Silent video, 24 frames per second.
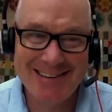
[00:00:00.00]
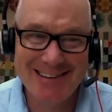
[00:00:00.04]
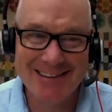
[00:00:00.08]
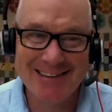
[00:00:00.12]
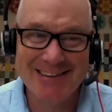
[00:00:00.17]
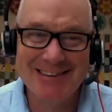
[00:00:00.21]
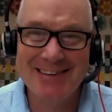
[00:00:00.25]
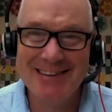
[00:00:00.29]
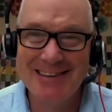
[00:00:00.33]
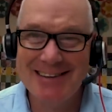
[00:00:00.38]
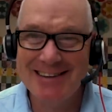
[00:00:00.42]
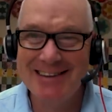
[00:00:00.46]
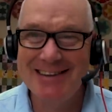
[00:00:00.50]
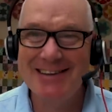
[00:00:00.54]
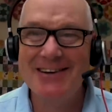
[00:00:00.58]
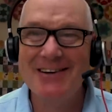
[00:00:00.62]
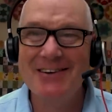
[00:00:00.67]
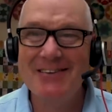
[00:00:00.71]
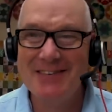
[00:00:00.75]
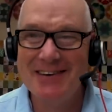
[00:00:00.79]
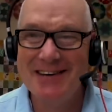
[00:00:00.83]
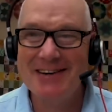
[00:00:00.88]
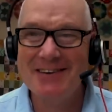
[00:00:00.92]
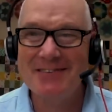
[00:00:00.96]
children,
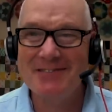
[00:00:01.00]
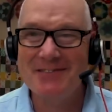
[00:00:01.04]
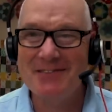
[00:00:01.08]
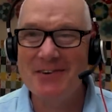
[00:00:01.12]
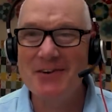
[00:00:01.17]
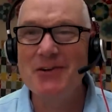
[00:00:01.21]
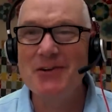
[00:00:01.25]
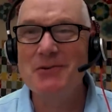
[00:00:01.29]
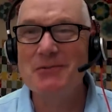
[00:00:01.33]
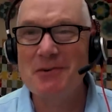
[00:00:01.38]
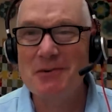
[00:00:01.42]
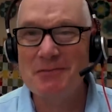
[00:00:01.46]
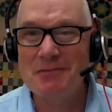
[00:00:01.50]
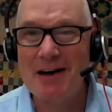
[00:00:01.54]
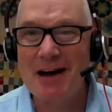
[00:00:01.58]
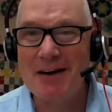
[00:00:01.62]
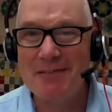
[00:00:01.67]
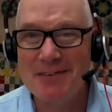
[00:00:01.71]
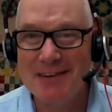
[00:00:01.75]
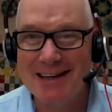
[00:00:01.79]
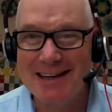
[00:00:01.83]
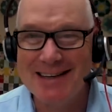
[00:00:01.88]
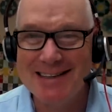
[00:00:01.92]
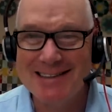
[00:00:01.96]
COVID, and vulnerable
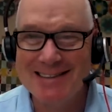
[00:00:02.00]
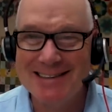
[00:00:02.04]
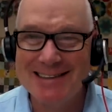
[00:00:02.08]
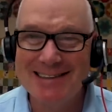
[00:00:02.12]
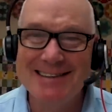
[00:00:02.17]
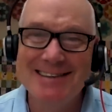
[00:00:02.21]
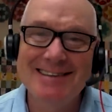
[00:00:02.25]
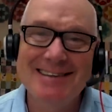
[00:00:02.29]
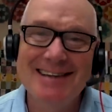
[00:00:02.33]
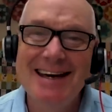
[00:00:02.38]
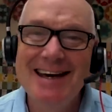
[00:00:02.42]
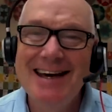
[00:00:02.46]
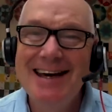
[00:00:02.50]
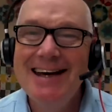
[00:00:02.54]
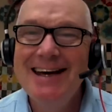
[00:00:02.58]
populations.